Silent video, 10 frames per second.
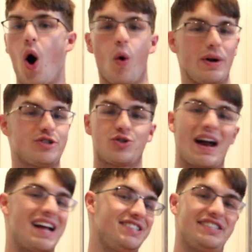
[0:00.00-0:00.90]
always
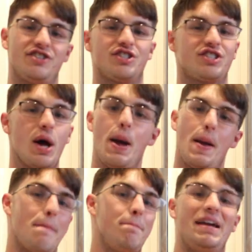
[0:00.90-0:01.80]
translate to just
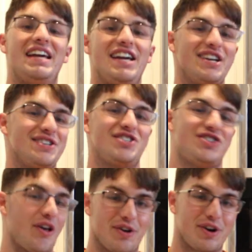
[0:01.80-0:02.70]
being
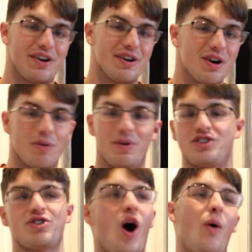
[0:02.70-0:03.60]
southern,
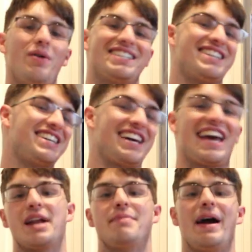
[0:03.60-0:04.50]
which always gets a kick
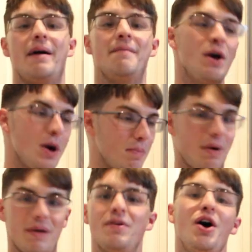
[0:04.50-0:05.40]
out of me.
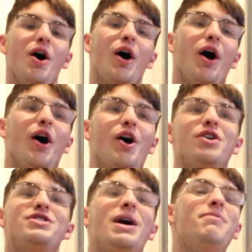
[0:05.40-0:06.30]
But
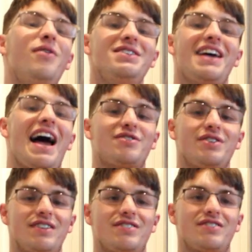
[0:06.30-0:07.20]
her dub voice
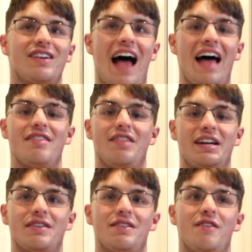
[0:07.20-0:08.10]
actress,
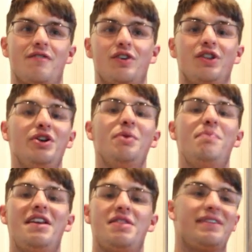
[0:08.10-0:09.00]
for a little
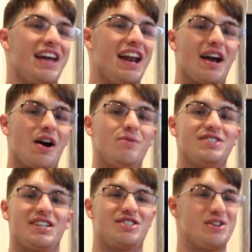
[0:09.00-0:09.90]
bit of the beginning, was
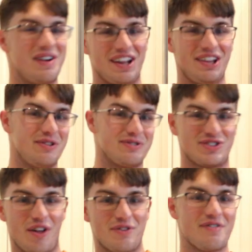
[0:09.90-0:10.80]
like doing a little
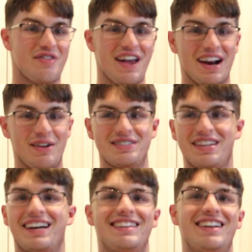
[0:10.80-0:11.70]
southern thing, and it was
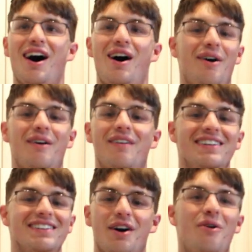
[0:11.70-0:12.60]
like,
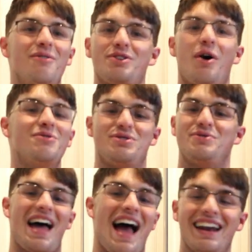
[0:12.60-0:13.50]
no, don't do
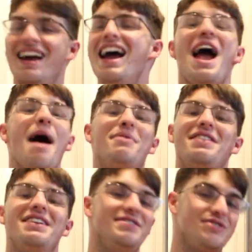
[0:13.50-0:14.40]
that.
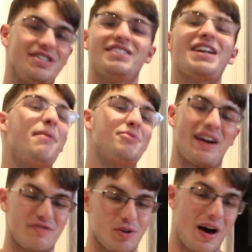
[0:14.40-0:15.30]
But then she stopped
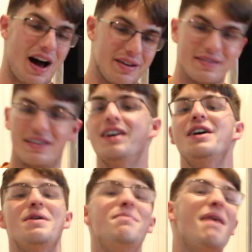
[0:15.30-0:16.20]
doing it after a while, and
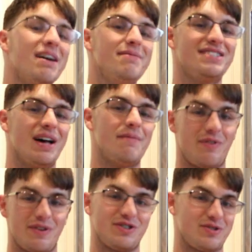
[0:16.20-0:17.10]
Megumi's dub
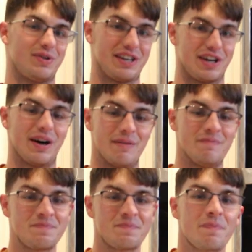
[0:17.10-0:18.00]
voice is really
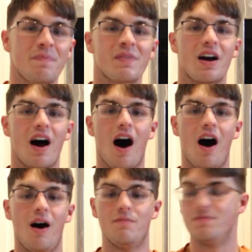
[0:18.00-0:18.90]

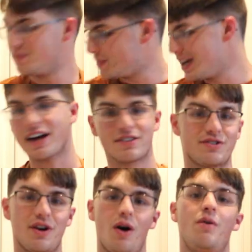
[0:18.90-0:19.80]
good. Yeah,
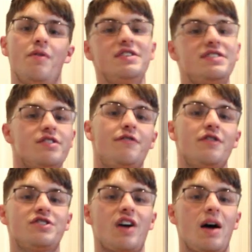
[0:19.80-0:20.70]
so this is the
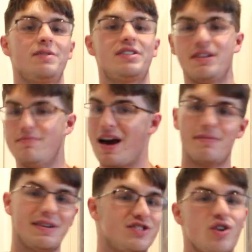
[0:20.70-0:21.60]
first time we see
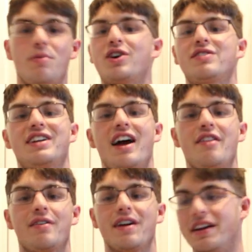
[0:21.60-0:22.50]
Megumi and Soma cook
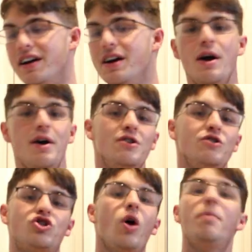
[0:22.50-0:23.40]
together, and
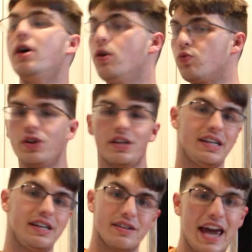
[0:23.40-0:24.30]
Soma
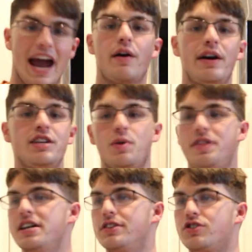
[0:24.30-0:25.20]
really carries
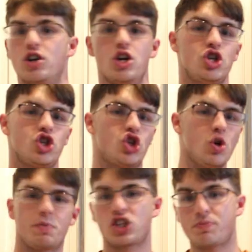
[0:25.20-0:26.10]
with his
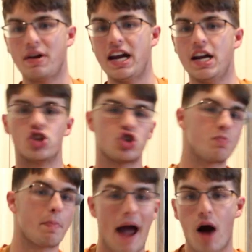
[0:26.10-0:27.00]
super speed and
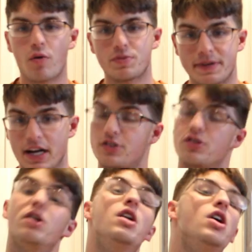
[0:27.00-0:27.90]
superpowers
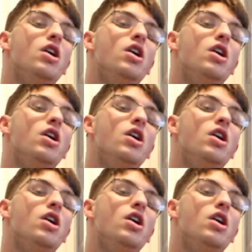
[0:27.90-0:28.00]
because